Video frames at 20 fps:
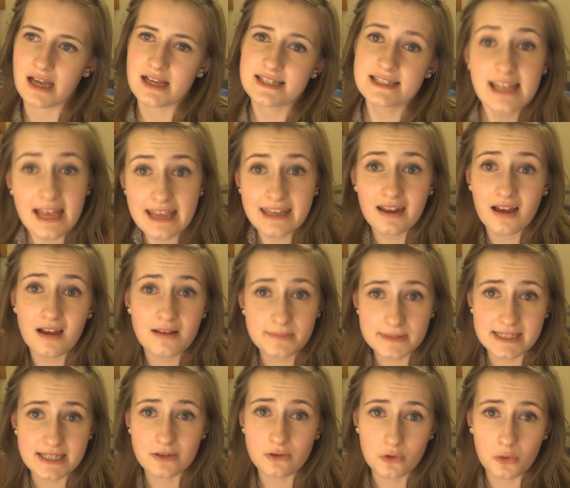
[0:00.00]
I say that I'm
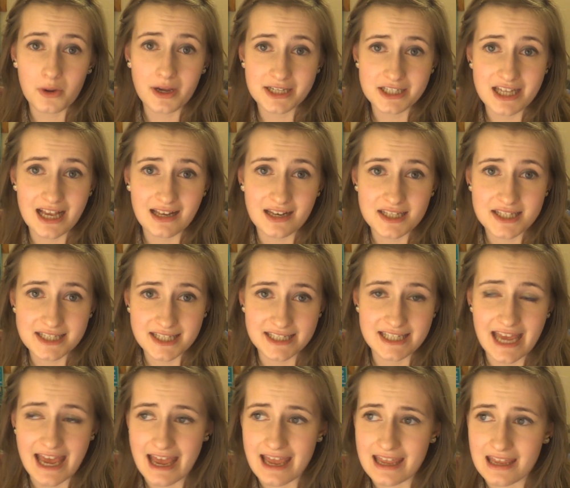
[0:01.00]
still quite jealous
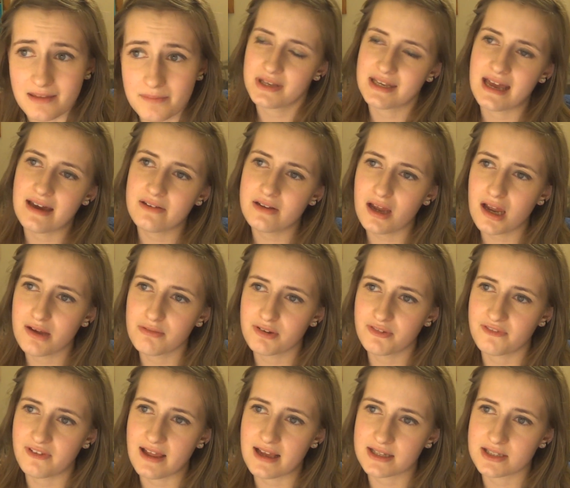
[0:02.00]
today, but now that I
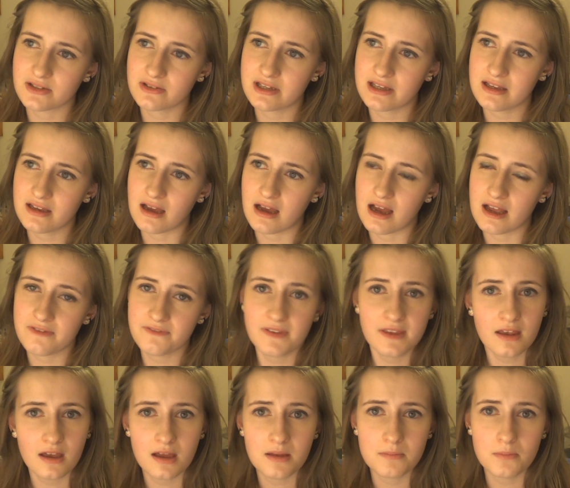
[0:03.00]
reflect on it, I
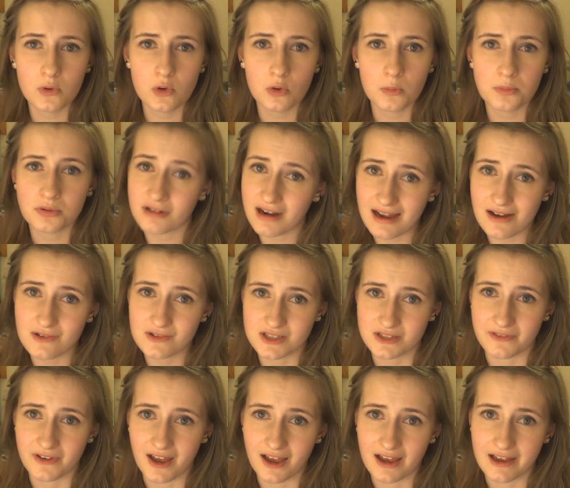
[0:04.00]
think I'm more proud
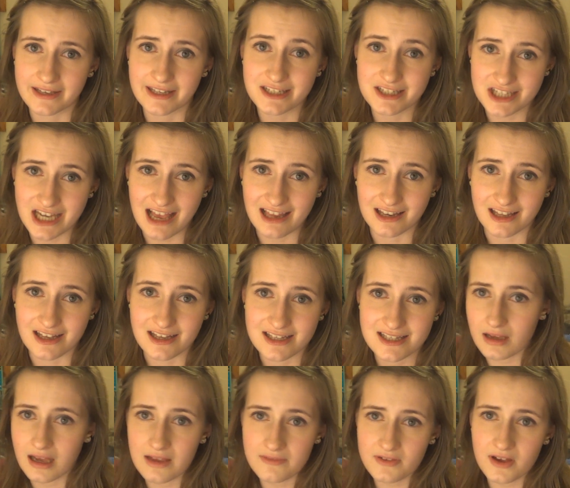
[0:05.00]
of her than
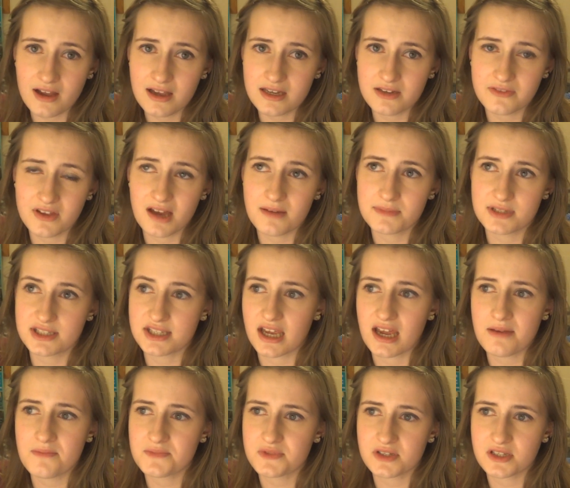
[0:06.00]
jealous. I've kind of come to
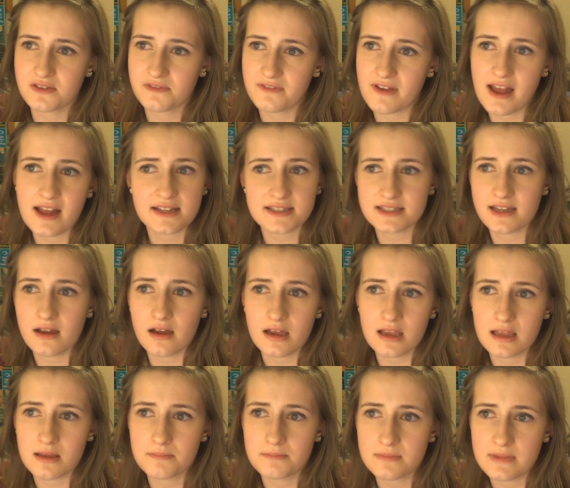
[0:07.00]
terms with the fact that
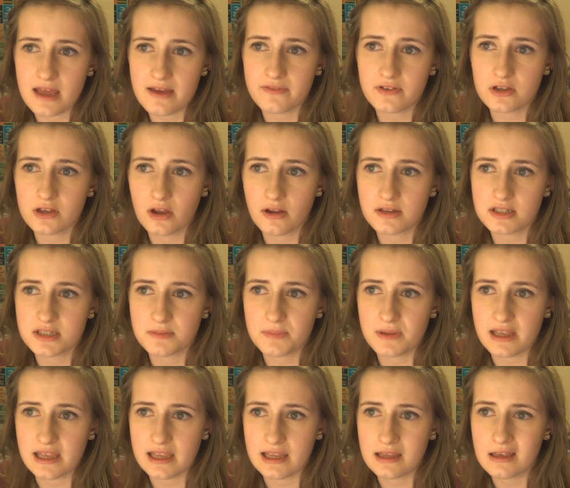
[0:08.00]
I am never going to
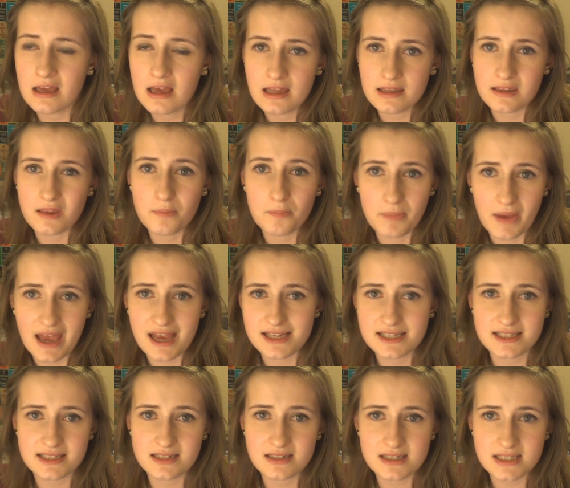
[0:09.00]
be the
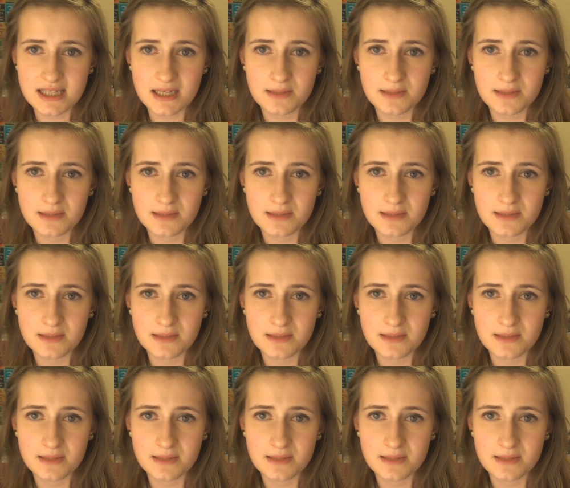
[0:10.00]
best at